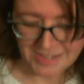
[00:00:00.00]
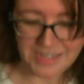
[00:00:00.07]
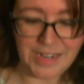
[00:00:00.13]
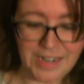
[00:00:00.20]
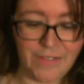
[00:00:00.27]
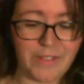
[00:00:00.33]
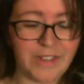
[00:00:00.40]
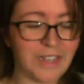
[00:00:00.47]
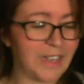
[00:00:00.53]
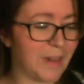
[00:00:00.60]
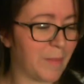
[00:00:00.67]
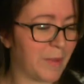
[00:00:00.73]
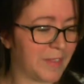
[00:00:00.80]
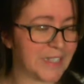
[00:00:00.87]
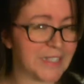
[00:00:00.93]
Definitely
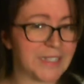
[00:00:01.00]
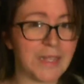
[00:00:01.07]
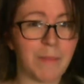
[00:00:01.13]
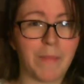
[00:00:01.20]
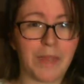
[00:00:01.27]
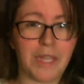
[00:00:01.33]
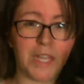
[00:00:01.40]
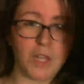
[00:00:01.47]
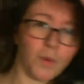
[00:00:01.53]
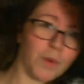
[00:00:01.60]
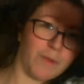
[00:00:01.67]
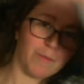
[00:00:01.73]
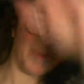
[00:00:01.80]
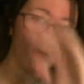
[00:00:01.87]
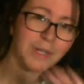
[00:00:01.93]
going to put this in my
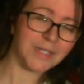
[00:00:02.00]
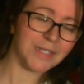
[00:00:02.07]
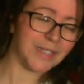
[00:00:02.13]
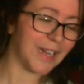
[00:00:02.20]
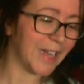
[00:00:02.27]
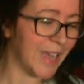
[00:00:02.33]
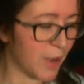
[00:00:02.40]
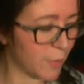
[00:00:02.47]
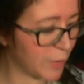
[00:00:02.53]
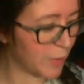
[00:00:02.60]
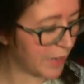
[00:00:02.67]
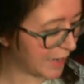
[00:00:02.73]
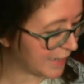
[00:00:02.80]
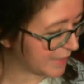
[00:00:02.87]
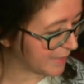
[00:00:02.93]
queue of books that I got to
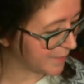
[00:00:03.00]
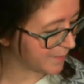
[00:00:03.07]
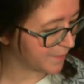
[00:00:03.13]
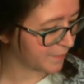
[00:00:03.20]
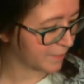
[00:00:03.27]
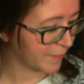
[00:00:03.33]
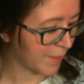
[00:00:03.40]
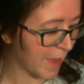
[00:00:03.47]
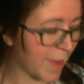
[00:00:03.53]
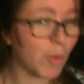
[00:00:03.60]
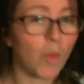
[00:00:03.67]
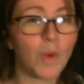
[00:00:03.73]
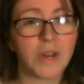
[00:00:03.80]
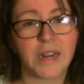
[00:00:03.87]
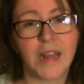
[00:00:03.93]
read. I'm
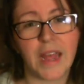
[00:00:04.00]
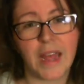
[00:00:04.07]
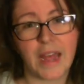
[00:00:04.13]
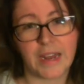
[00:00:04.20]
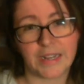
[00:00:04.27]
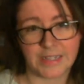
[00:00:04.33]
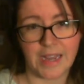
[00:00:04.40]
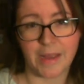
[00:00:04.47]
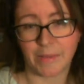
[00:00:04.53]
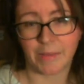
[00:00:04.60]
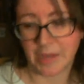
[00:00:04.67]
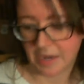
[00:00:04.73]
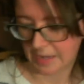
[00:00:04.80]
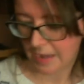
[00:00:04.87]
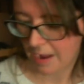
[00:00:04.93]
a one at a time
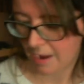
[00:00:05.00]
kind of